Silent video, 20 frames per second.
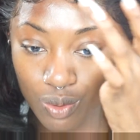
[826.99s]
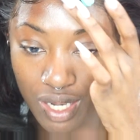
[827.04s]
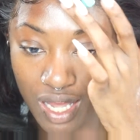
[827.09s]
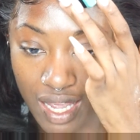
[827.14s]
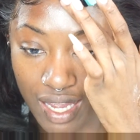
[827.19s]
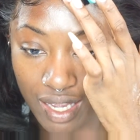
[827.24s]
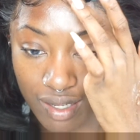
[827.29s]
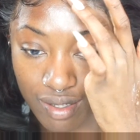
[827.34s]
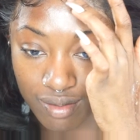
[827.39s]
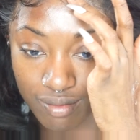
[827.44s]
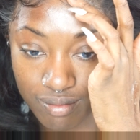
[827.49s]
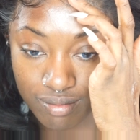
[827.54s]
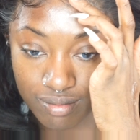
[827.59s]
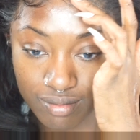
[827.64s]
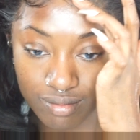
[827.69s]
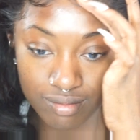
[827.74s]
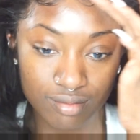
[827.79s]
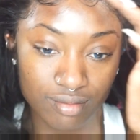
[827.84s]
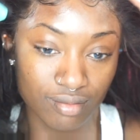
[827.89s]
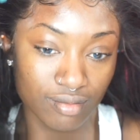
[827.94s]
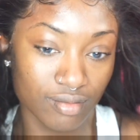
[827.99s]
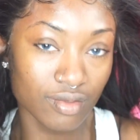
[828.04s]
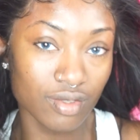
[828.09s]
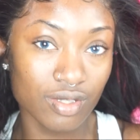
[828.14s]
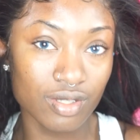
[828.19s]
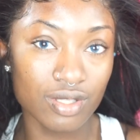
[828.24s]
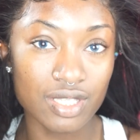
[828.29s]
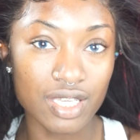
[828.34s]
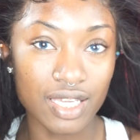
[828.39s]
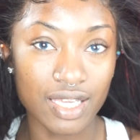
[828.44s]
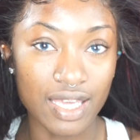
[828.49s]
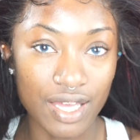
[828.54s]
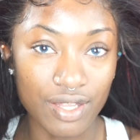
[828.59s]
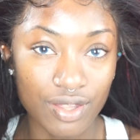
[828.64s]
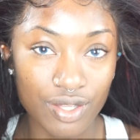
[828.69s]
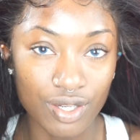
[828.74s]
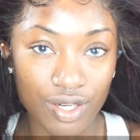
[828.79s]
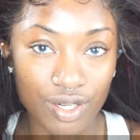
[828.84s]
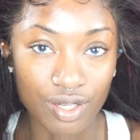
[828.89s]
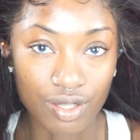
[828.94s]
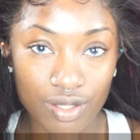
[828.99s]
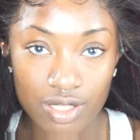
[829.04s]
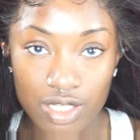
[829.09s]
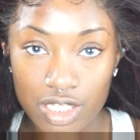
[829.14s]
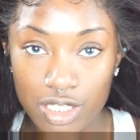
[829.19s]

like together.